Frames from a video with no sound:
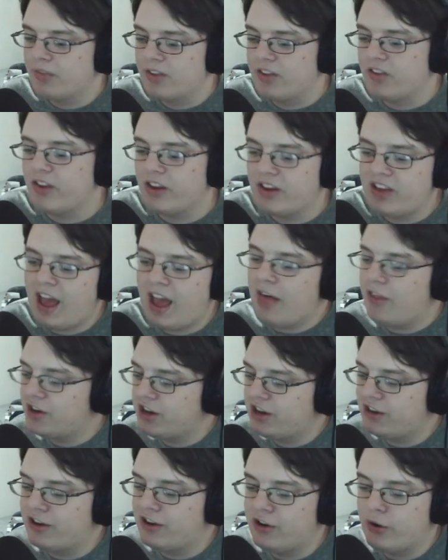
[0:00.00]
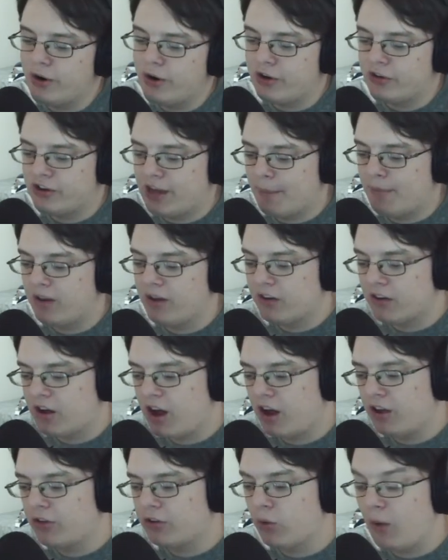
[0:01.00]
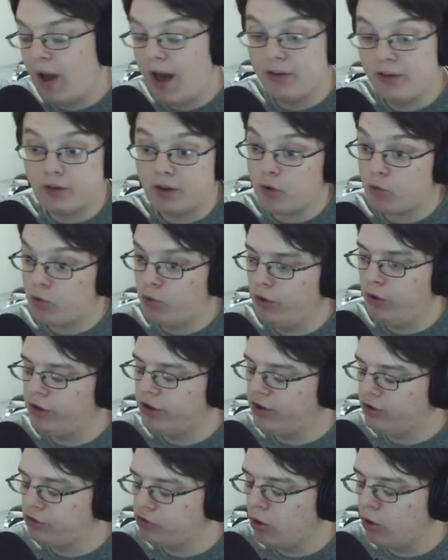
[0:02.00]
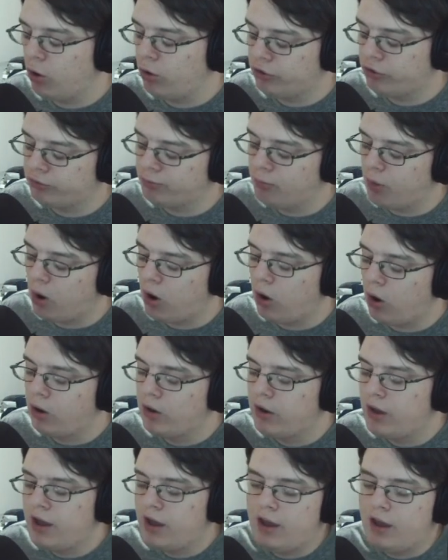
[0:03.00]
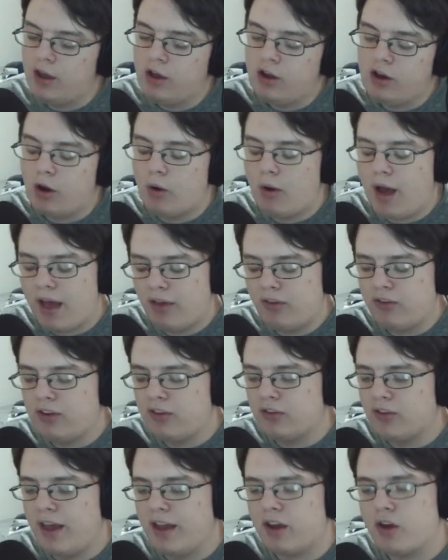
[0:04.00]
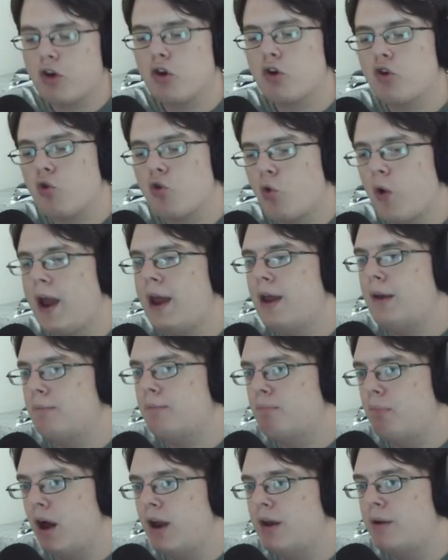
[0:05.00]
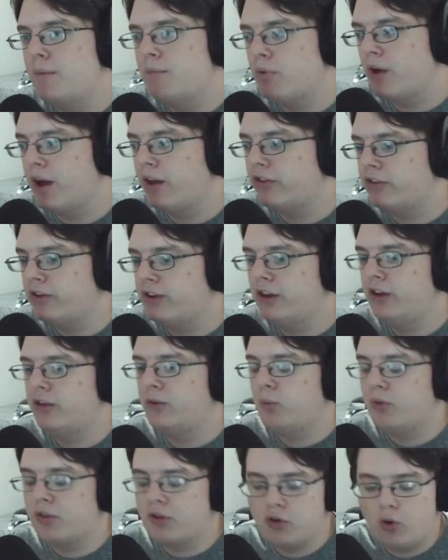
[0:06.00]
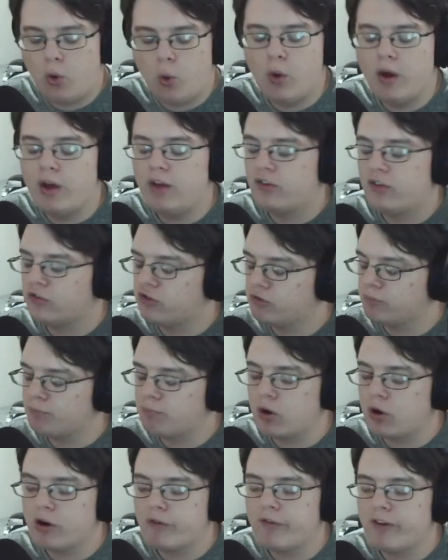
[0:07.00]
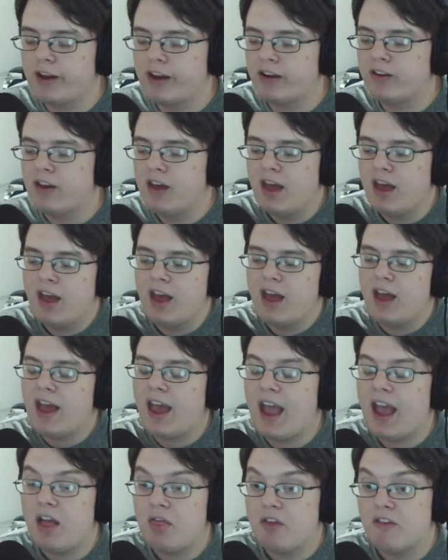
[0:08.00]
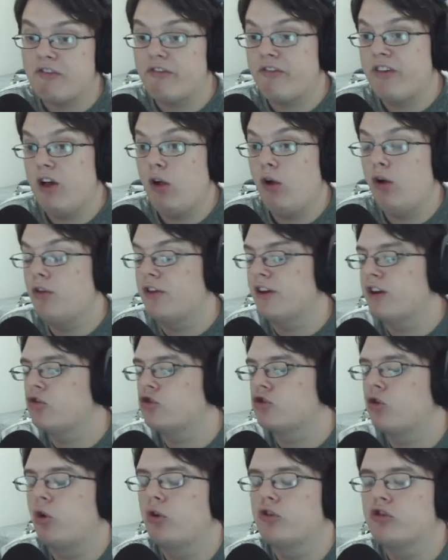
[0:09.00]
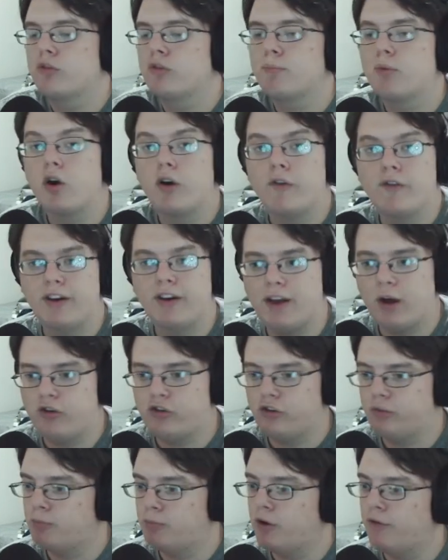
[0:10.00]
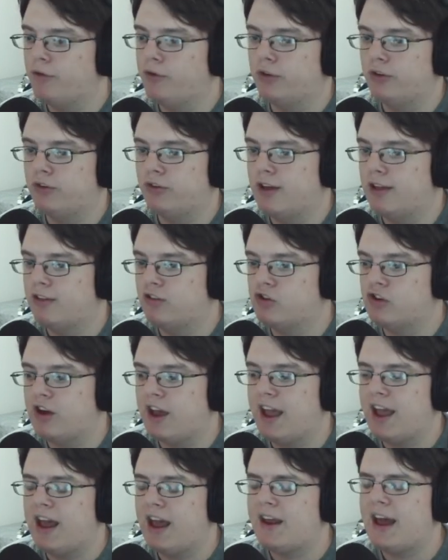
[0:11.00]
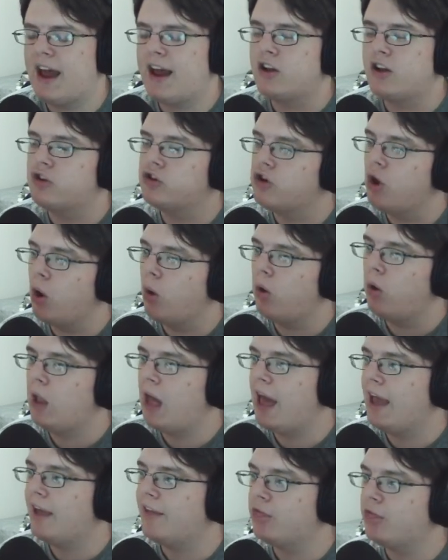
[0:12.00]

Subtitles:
yeah, the Nintendo Entertainment Console has like a really good controller, small. It has these like great button presses with the noise. It's just perfect. And the feel of the controller is just perfect, how it just perfectly sets in your hand. I don't like the